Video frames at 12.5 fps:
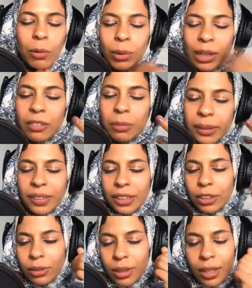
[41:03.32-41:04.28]
But what's
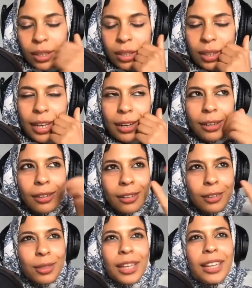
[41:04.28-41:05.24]
missing, do you think?
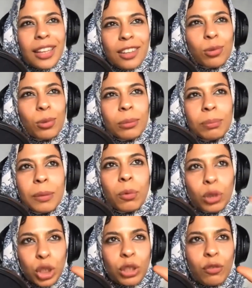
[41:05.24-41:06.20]
And you think that will
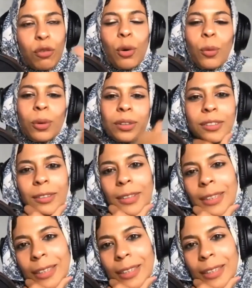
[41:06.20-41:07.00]
be pushed forward?